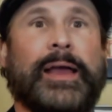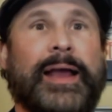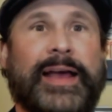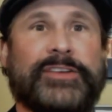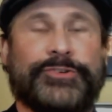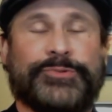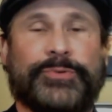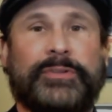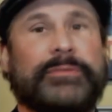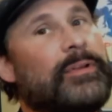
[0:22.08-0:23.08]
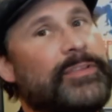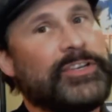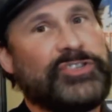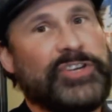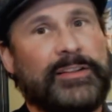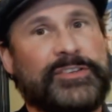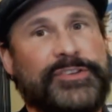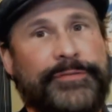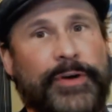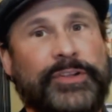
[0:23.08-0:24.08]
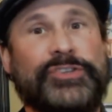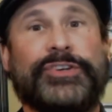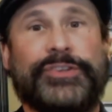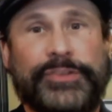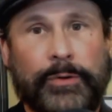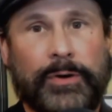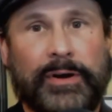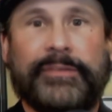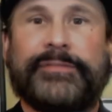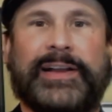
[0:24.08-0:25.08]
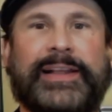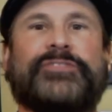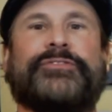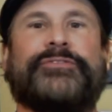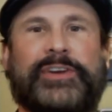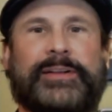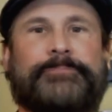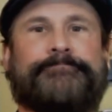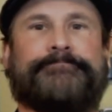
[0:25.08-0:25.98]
As usual, this channel is devoted to your financial freedom.